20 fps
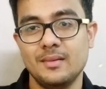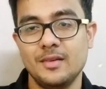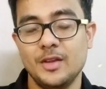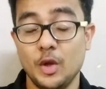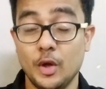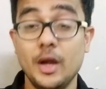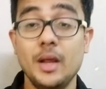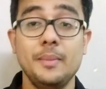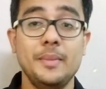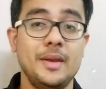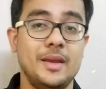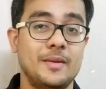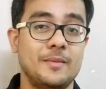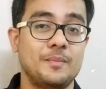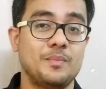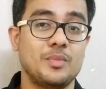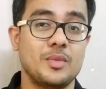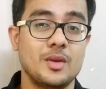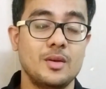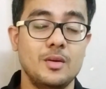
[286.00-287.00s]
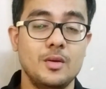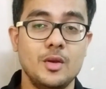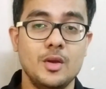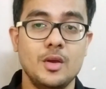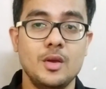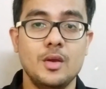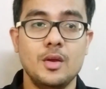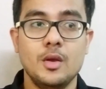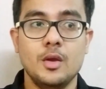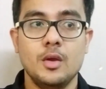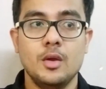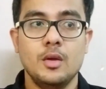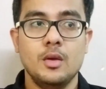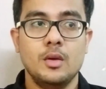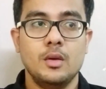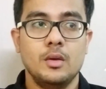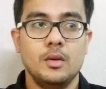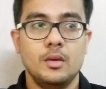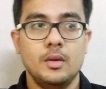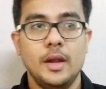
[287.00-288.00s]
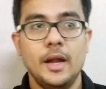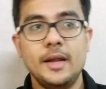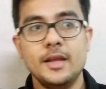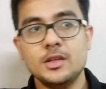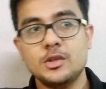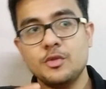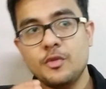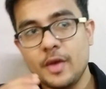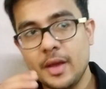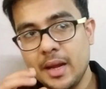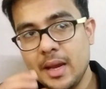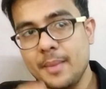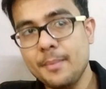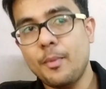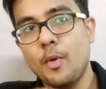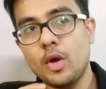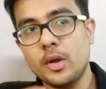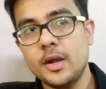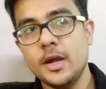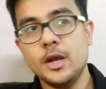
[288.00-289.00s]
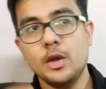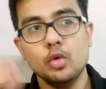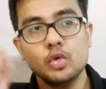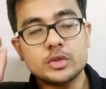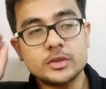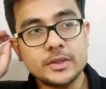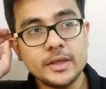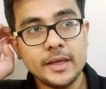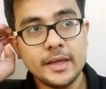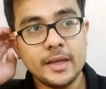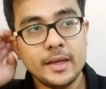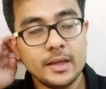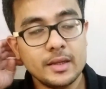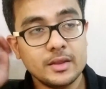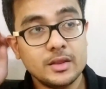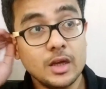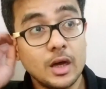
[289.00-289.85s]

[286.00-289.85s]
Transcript: You're getting me? It is very important to see